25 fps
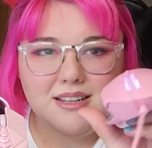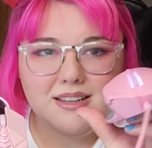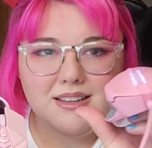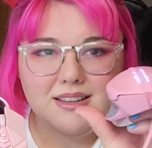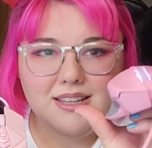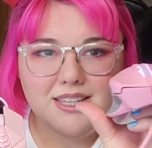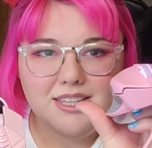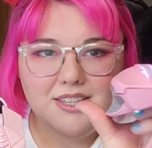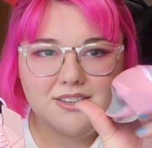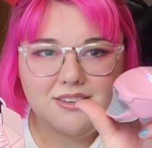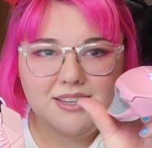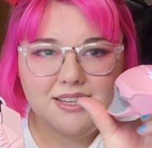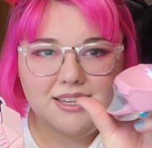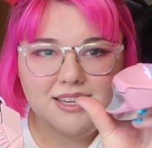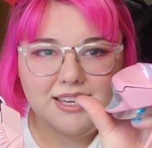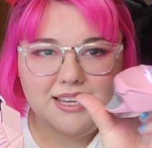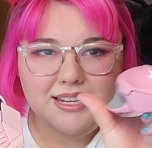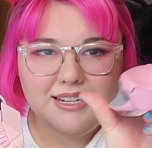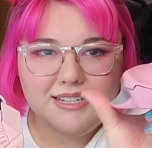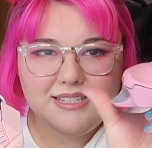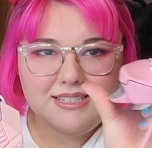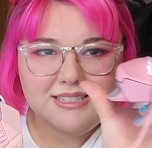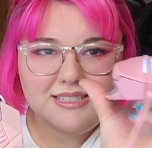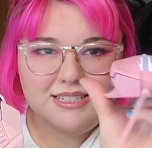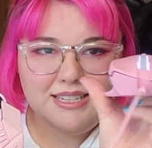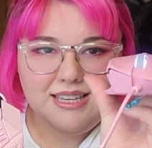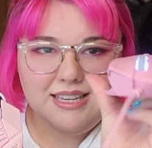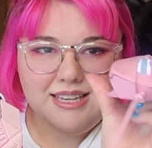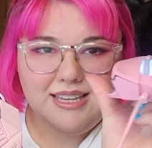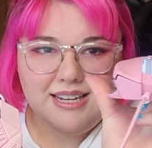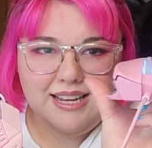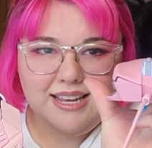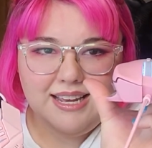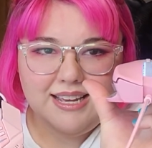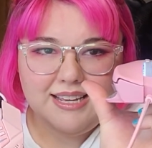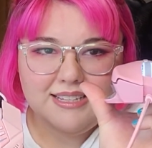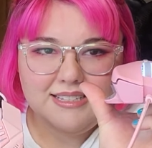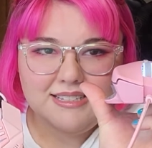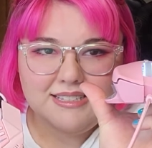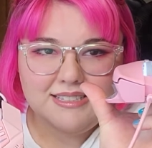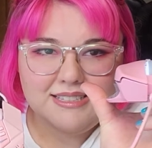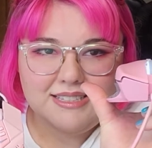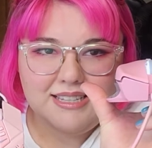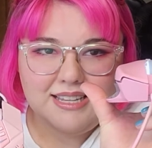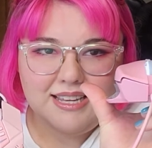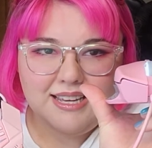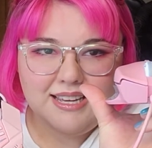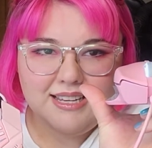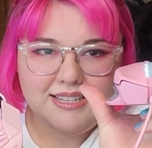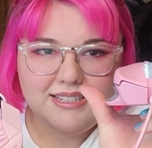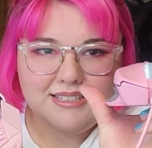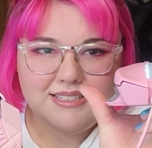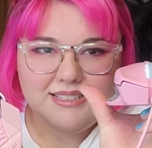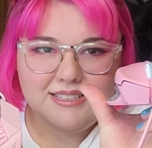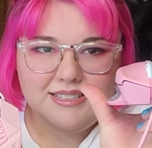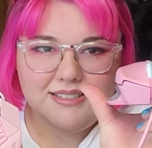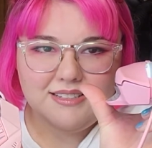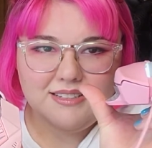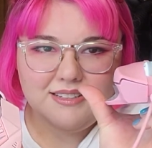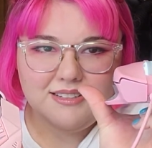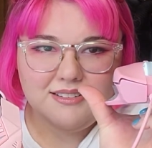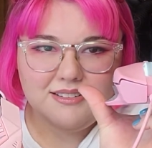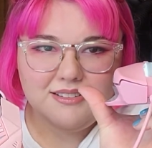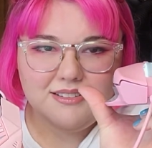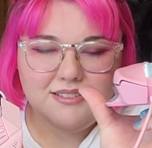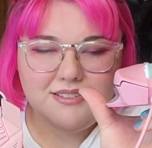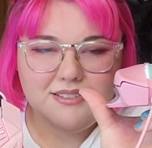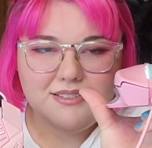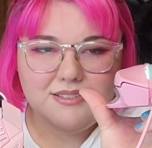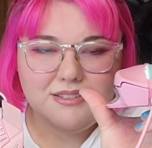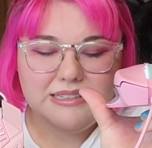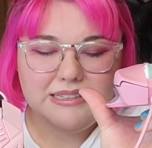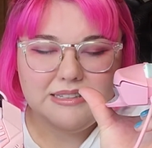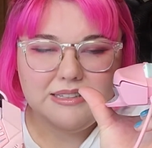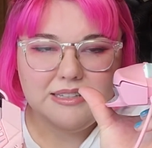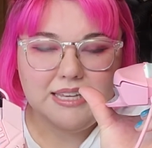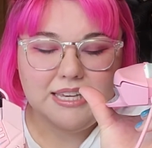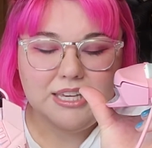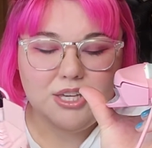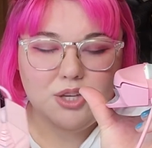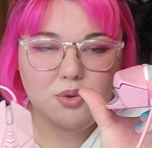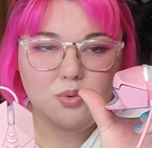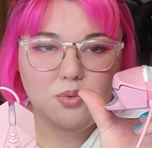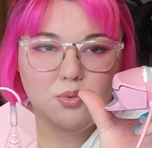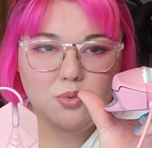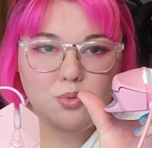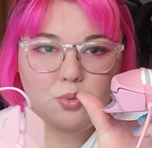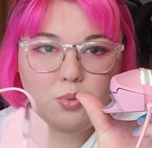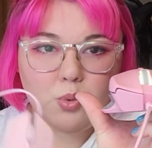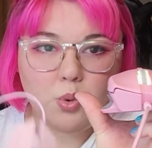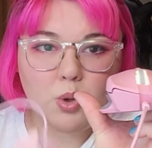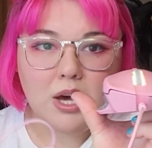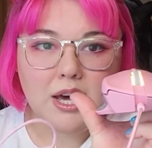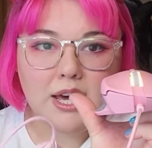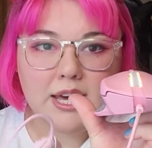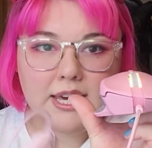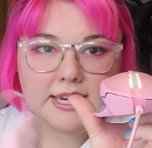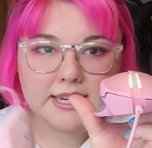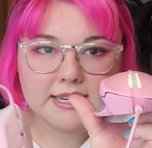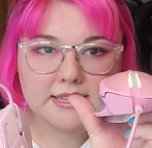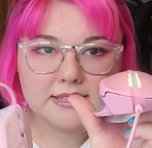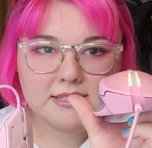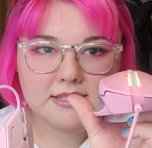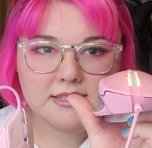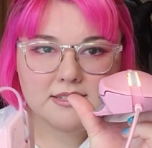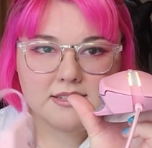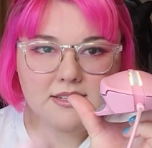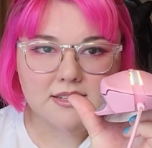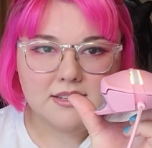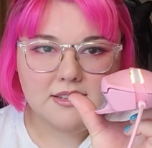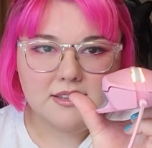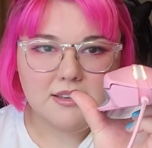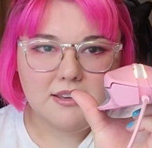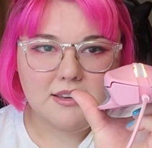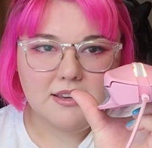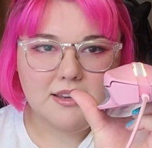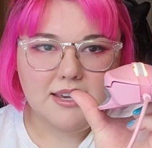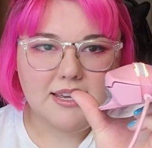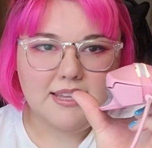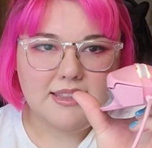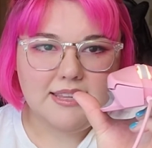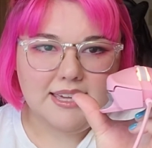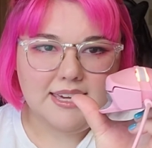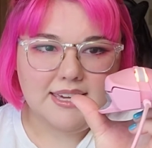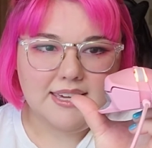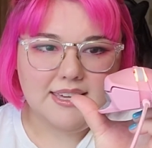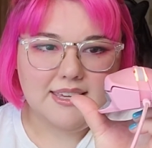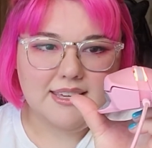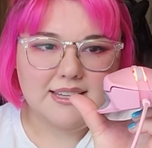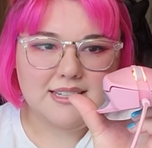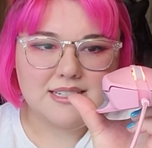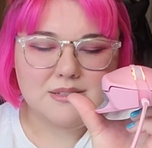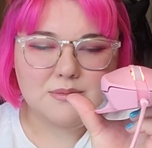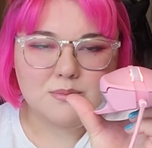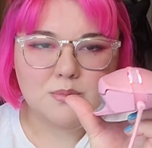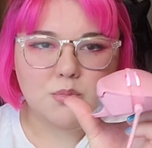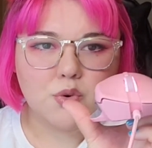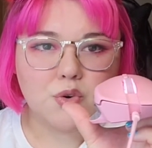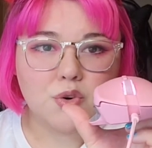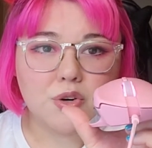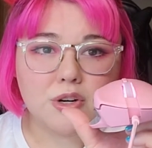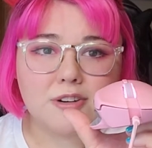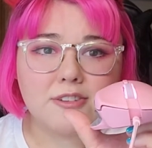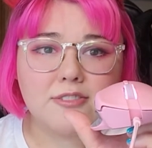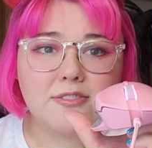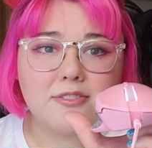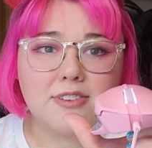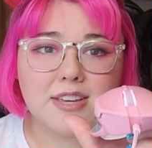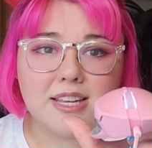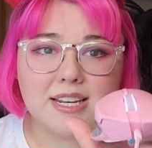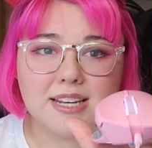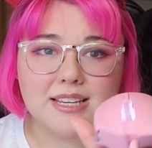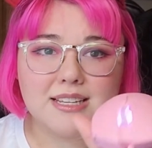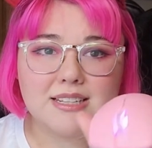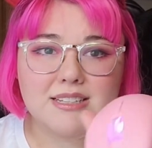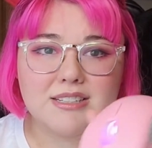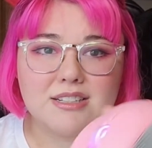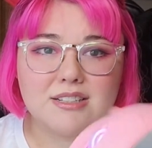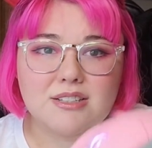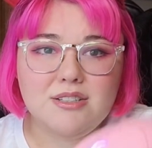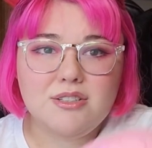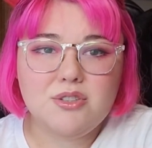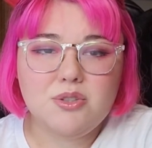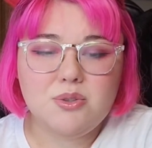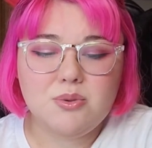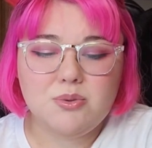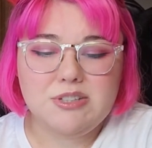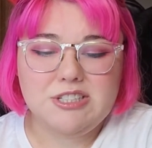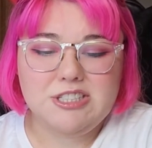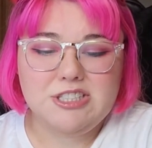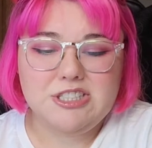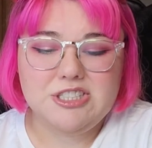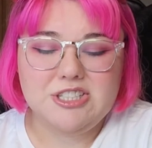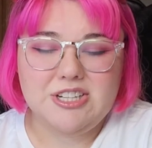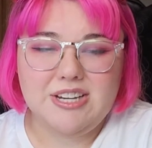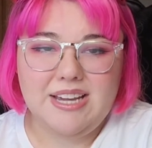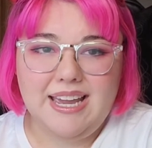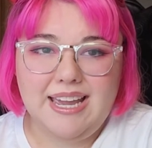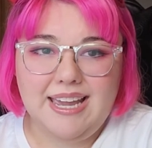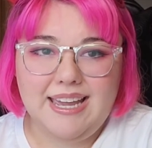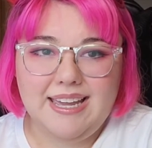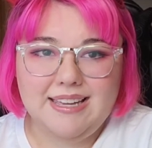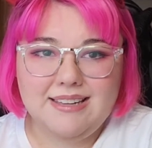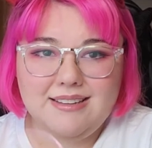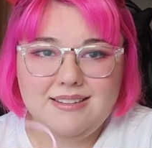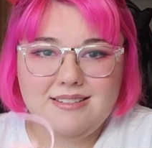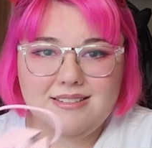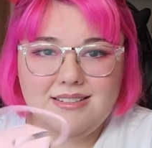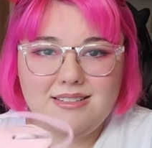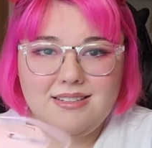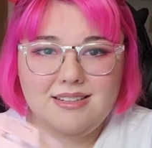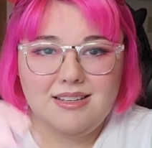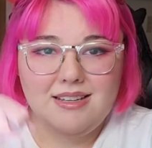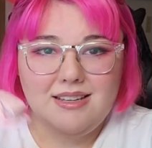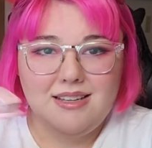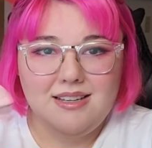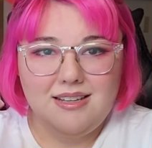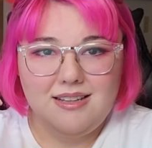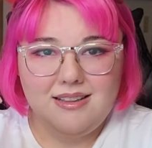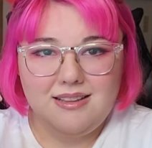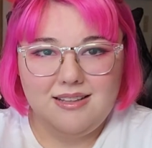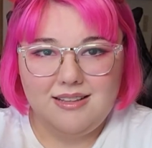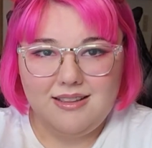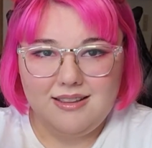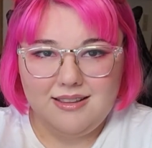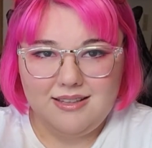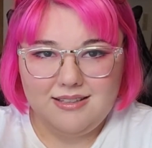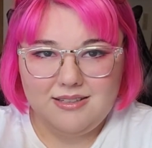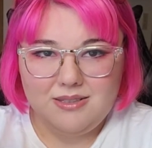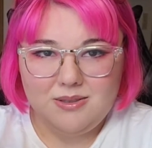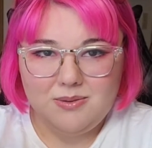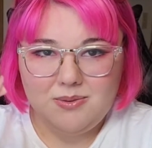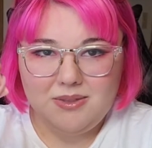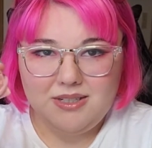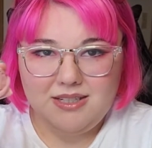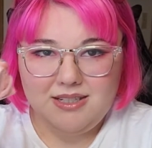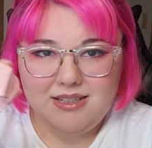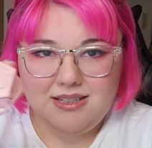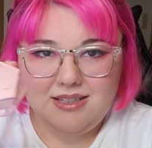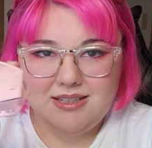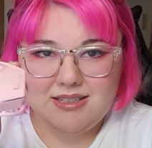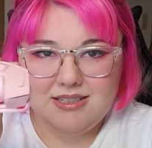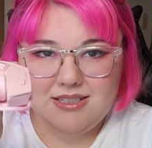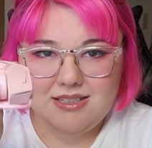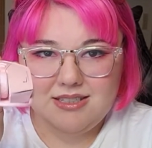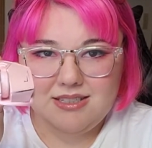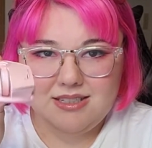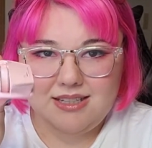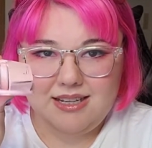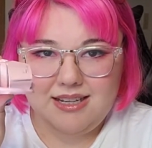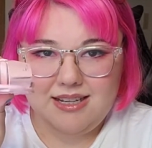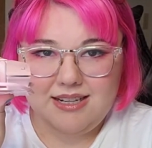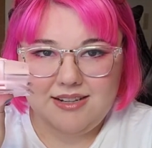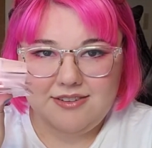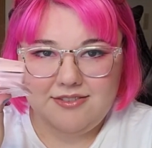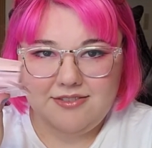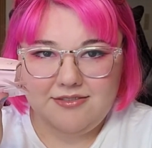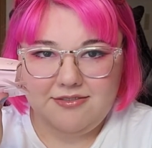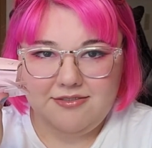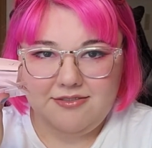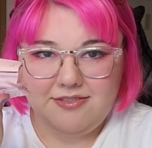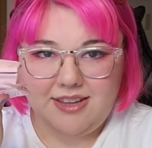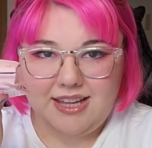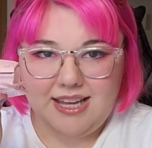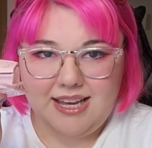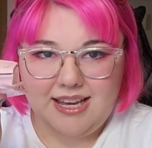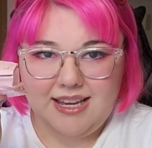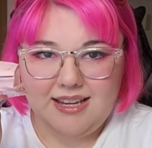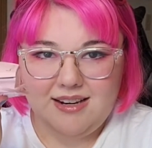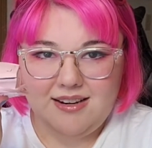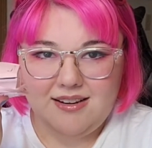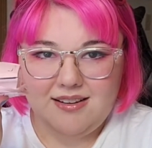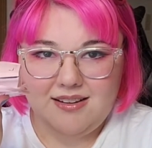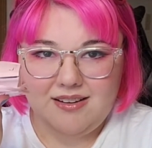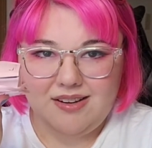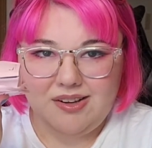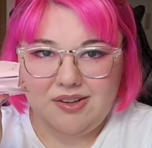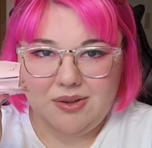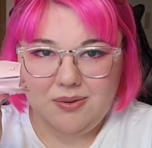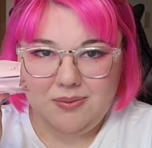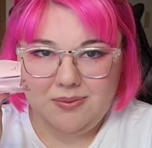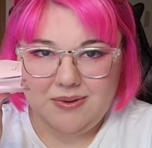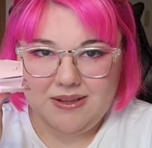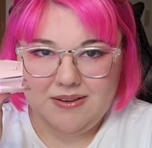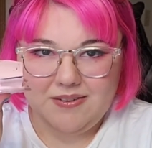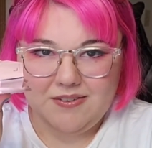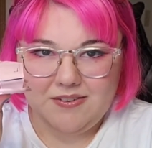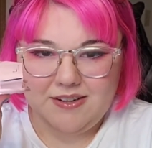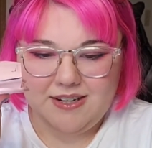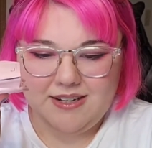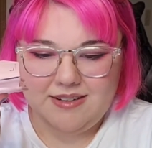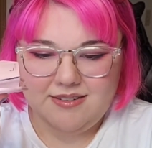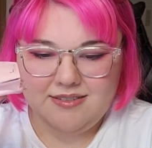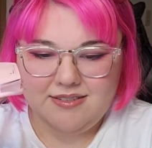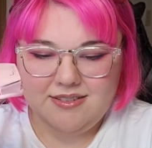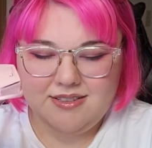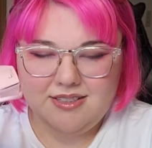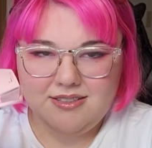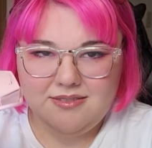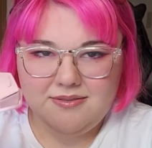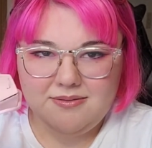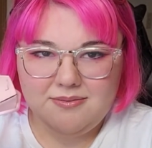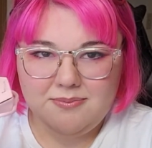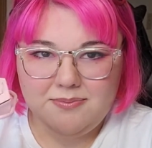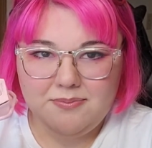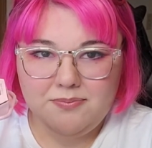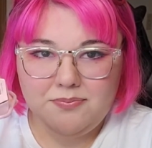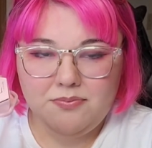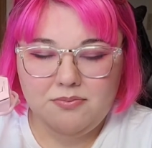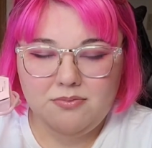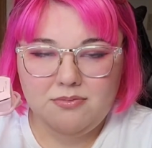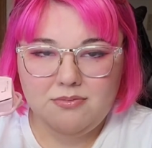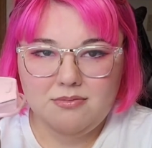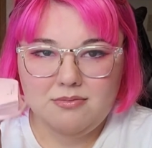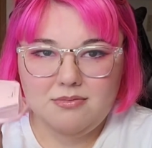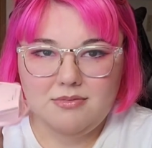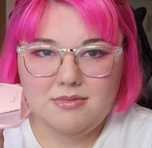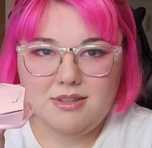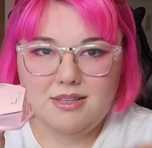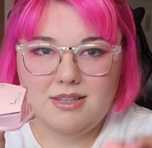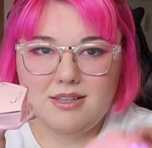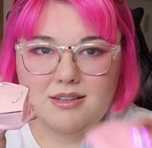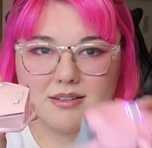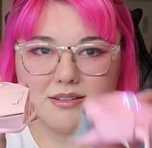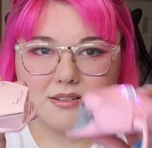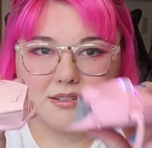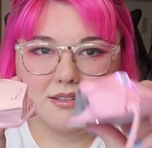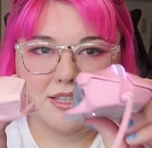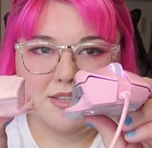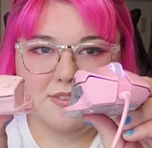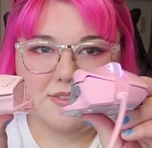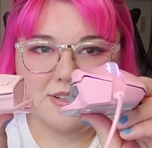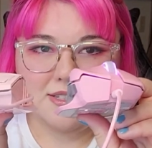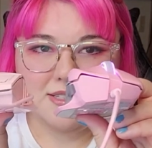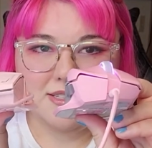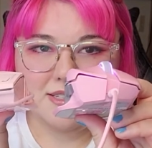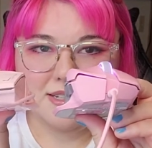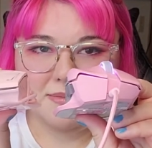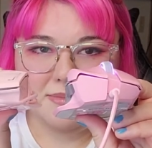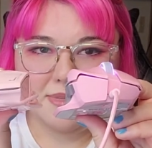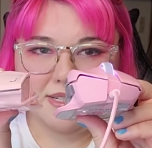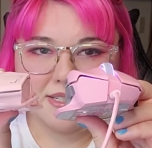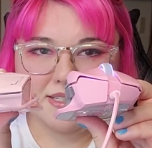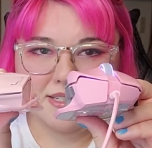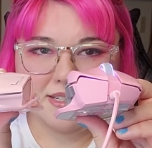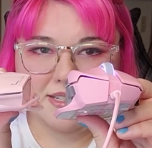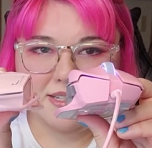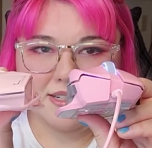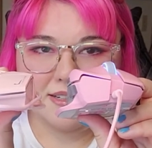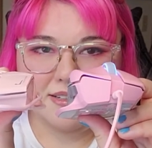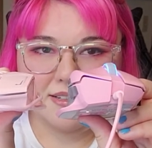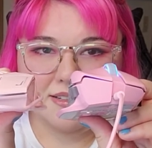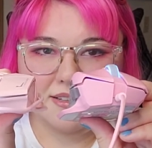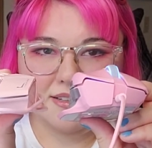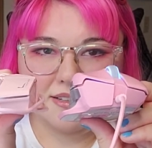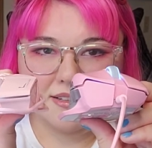Like you can kind of see it has that like rise, and like it's more fitted towards your hand than this one that's just kind of flat all the way around. Here, we'll give it a side by side.